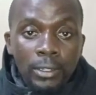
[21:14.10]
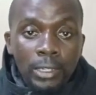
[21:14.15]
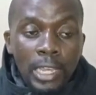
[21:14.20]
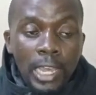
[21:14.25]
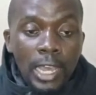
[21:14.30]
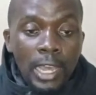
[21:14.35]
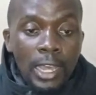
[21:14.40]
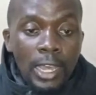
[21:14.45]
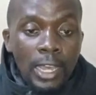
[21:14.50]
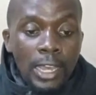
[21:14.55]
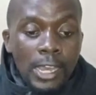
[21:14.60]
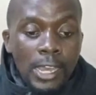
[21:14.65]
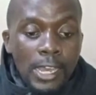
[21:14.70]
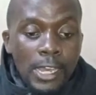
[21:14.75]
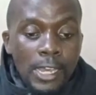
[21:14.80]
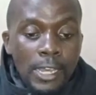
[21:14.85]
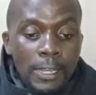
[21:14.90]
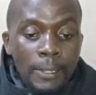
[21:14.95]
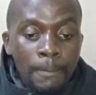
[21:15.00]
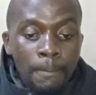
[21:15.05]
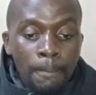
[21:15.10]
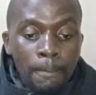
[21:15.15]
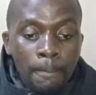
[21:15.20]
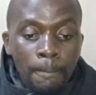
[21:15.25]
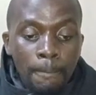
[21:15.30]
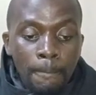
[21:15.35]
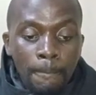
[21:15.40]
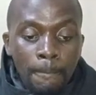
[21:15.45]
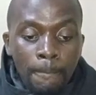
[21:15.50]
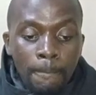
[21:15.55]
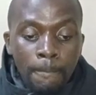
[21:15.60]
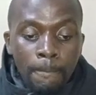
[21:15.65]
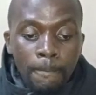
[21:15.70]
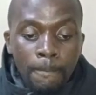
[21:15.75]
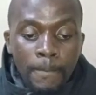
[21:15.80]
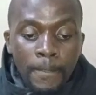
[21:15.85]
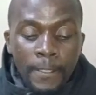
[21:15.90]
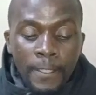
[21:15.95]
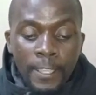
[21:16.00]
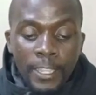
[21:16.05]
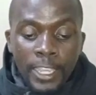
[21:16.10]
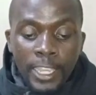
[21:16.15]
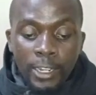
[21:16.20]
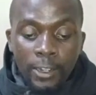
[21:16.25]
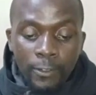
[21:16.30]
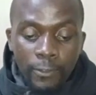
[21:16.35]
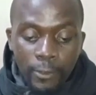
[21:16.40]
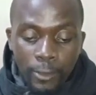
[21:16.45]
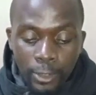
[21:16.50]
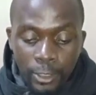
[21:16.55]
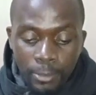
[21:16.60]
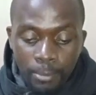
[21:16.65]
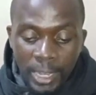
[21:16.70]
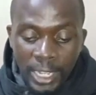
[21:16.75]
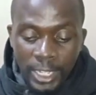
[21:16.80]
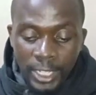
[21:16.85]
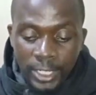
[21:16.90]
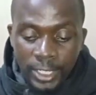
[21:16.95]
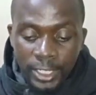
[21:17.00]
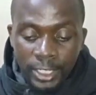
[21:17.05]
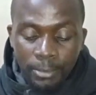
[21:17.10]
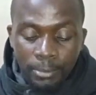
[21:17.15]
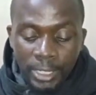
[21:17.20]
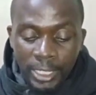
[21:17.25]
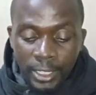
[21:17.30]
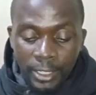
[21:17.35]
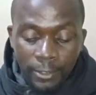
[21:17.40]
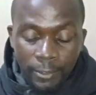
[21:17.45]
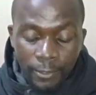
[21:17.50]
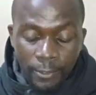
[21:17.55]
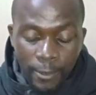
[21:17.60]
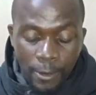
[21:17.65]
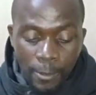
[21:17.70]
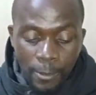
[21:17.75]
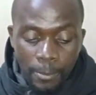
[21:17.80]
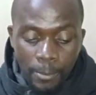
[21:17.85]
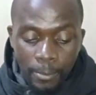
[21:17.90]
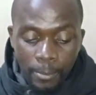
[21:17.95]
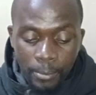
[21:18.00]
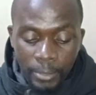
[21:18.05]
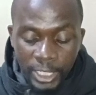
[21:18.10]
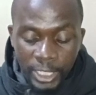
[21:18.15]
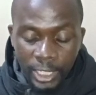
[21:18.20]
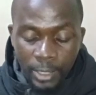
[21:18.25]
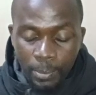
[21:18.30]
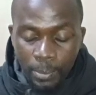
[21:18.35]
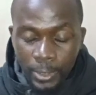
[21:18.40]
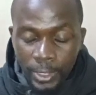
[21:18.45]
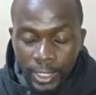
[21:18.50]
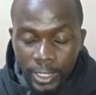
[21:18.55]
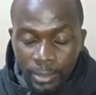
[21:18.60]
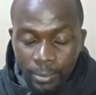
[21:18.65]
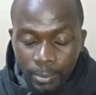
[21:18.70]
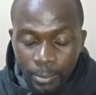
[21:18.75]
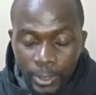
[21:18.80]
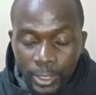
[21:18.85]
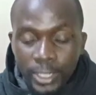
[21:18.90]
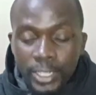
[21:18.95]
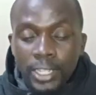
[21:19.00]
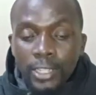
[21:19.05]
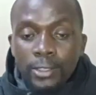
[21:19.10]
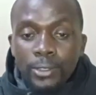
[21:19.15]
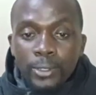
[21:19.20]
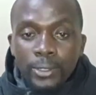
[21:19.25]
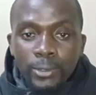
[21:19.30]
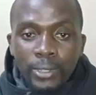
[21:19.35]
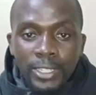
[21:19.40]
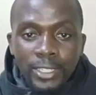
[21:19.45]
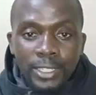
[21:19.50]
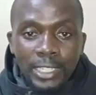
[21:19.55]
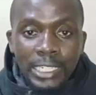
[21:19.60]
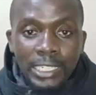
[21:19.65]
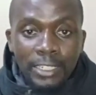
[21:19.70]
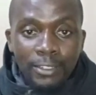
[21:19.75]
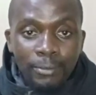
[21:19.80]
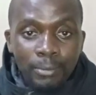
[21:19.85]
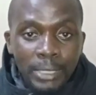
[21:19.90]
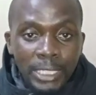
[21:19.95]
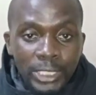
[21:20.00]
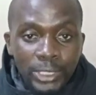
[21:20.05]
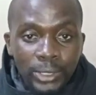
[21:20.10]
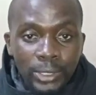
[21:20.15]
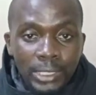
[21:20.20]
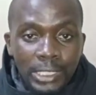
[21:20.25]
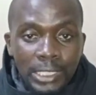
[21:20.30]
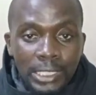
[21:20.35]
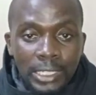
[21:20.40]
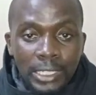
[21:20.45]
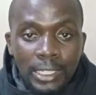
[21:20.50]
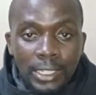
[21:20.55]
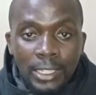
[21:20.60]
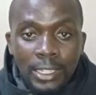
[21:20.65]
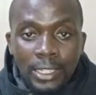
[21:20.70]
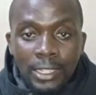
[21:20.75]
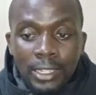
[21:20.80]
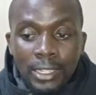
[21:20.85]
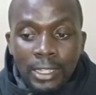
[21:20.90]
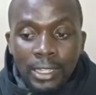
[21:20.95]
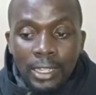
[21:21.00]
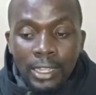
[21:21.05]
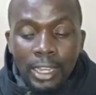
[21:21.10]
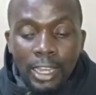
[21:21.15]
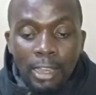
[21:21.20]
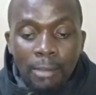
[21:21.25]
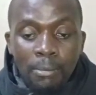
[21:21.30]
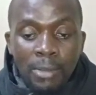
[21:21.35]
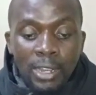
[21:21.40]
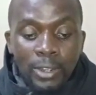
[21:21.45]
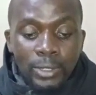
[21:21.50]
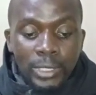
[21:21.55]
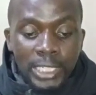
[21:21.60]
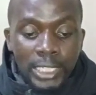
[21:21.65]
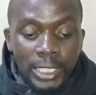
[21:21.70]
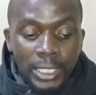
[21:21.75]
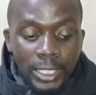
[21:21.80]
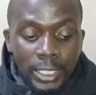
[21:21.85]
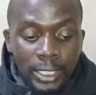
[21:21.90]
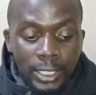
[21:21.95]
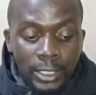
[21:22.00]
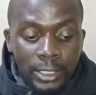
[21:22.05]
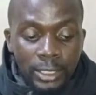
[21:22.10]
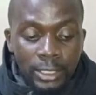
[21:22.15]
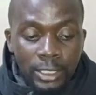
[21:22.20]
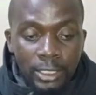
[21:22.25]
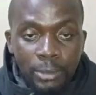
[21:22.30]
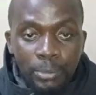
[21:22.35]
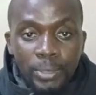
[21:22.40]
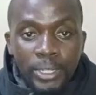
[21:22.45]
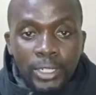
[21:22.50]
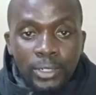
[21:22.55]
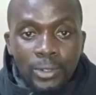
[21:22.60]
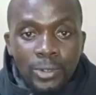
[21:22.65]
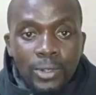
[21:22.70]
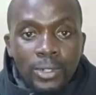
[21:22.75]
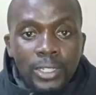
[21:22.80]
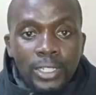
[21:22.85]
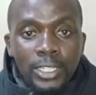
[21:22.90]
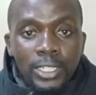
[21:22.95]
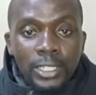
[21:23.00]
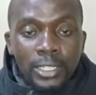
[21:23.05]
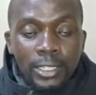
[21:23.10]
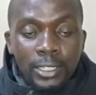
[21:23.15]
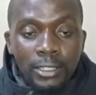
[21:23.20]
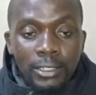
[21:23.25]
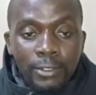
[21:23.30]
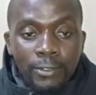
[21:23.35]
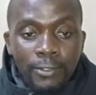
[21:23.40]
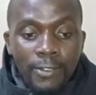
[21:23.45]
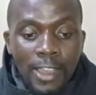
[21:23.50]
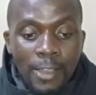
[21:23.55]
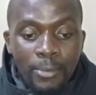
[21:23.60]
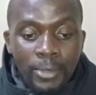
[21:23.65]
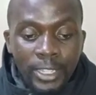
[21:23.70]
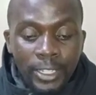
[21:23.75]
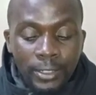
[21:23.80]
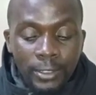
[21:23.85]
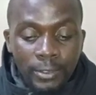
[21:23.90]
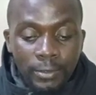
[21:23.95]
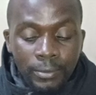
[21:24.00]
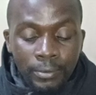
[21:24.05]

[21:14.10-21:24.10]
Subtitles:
and of course marketing, but the four major important points are those ones that I've mentioned about sheep and goat farming.